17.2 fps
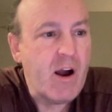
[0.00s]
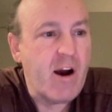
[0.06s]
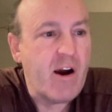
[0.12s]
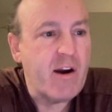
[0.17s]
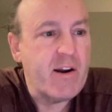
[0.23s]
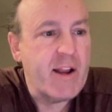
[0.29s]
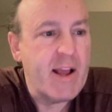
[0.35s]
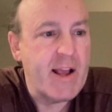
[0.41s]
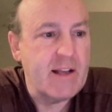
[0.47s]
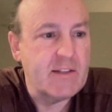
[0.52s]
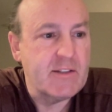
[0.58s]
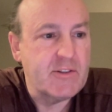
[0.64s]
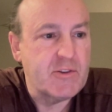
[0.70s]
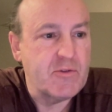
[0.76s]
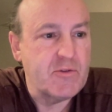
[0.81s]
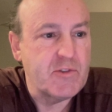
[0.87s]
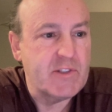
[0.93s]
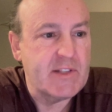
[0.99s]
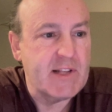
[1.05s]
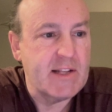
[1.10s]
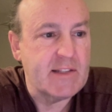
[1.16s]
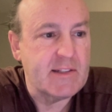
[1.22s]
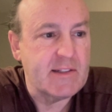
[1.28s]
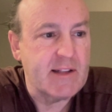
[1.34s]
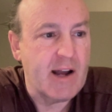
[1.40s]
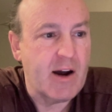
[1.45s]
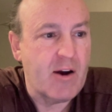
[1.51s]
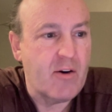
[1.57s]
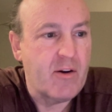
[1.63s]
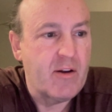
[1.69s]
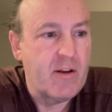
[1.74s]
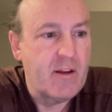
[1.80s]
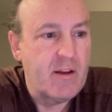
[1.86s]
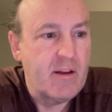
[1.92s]
Heart has two stents now
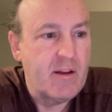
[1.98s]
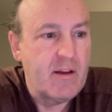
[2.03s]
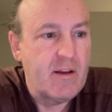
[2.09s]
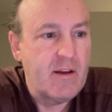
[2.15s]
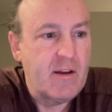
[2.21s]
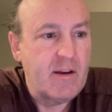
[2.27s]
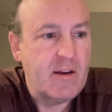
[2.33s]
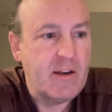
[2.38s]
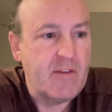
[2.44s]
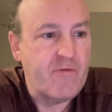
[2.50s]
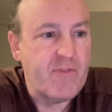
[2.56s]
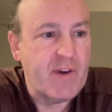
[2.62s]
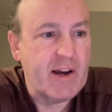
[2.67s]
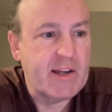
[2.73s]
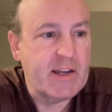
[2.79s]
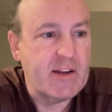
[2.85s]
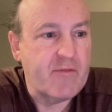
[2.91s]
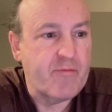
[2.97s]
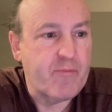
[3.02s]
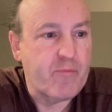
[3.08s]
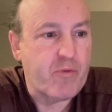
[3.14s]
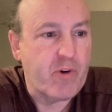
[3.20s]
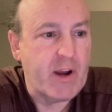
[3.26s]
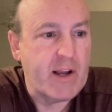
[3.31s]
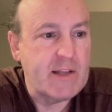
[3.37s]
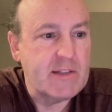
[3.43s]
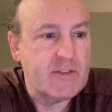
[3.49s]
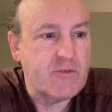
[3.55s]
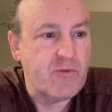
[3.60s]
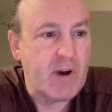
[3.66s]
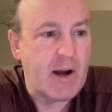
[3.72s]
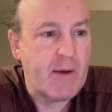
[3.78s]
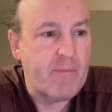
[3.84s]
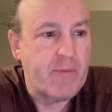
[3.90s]
defective price
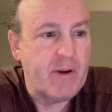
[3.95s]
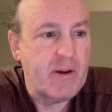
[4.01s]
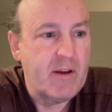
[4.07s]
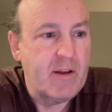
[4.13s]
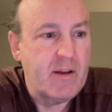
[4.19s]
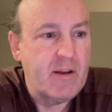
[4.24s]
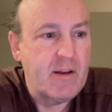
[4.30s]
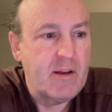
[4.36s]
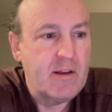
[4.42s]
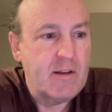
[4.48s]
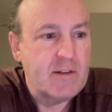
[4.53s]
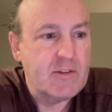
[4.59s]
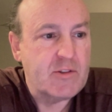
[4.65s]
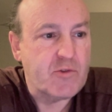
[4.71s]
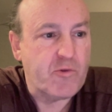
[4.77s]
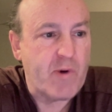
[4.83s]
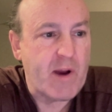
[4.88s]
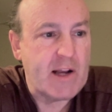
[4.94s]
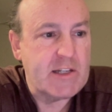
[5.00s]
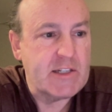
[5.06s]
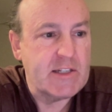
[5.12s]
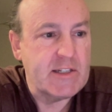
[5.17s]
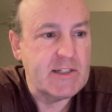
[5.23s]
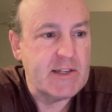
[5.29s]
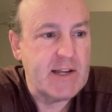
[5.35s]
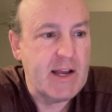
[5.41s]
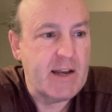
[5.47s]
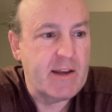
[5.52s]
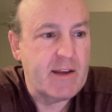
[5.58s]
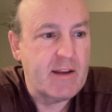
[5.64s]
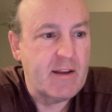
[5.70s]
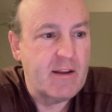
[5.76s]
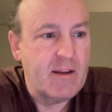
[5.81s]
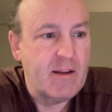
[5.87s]
drop, scratch and
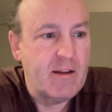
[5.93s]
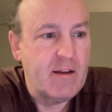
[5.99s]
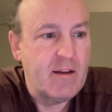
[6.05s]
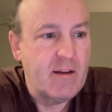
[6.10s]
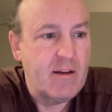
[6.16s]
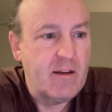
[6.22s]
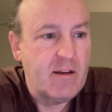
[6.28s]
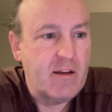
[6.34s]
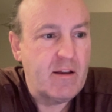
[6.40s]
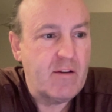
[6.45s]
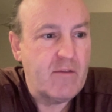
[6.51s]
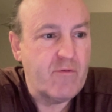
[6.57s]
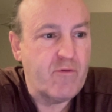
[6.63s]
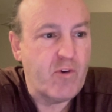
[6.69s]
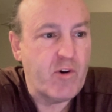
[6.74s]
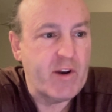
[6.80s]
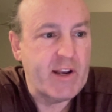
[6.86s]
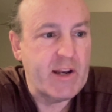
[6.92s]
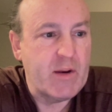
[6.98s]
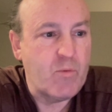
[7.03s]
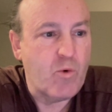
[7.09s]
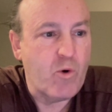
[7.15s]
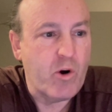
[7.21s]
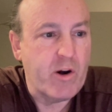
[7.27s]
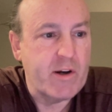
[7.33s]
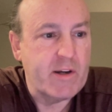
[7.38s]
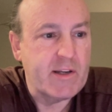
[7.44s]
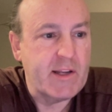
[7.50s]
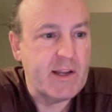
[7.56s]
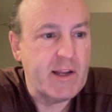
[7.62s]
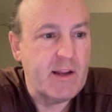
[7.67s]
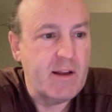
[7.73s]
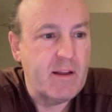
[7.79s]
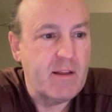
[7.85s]
dent, voided
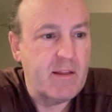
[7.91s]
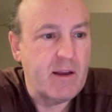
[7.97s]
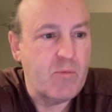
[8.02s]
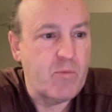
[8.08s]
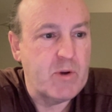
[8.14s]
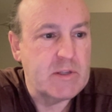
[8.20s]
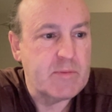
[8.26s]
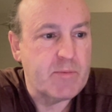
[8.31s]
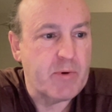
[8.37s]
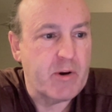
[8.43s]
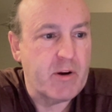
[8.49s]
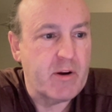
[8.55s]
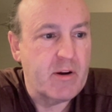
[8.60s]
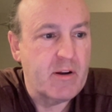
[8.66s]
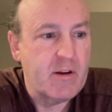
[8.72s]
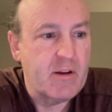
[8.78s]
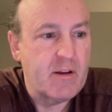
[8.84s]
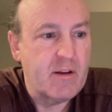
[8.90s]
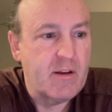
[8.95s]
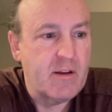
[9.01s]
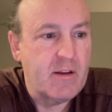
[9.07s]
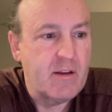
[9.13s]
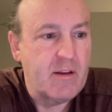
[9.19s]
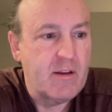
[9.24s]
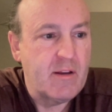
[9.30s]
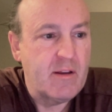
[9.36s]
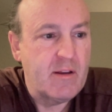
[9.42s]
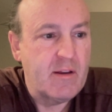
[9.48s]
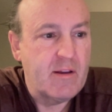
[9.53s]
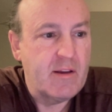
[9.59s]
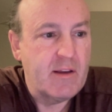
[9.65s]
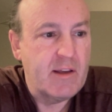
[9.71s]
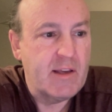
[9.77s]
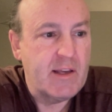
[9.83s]
warranty, they whisper.
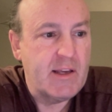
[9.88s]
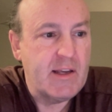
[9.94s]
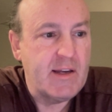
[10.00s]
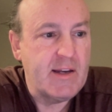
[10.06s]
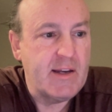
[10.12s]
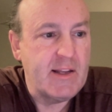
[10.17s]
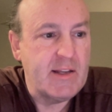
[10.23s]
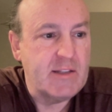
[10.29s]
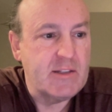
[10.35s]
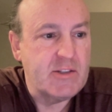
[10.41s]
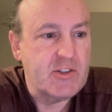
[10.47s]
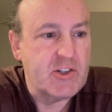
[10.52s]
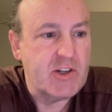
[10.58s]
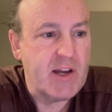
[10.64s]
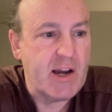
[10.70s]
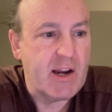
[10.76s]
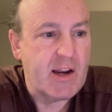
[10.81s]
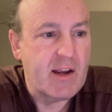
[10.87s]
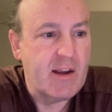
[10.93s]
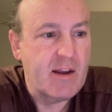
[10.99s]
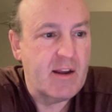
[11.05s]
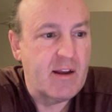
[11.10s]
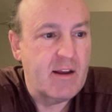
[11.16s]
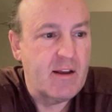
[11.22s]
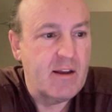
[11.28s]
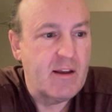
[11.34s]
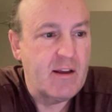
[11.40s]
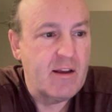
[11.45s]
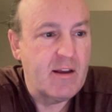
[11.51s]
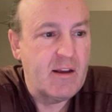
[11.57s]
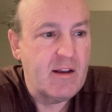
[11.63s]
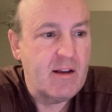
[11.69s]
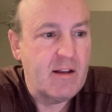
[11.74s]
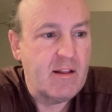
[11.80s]
Kidneys check,
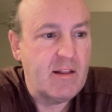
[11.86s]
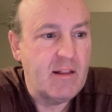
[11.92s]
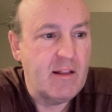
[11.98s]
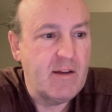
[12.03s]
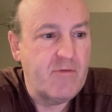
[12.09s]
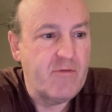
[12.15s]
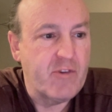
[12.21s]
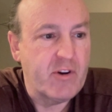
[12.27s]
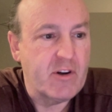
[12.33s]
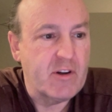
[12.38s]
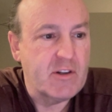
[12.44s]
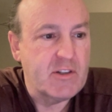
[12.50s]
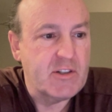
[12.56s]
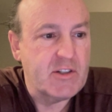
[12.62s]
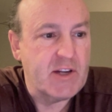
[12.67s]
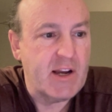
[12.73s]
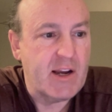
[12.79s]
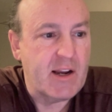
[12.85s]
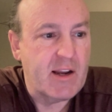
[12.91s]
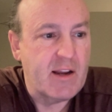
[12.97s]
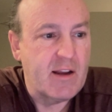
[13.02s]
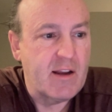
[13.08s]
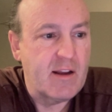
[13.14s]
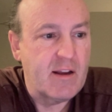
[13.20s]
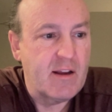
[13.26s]
liver check.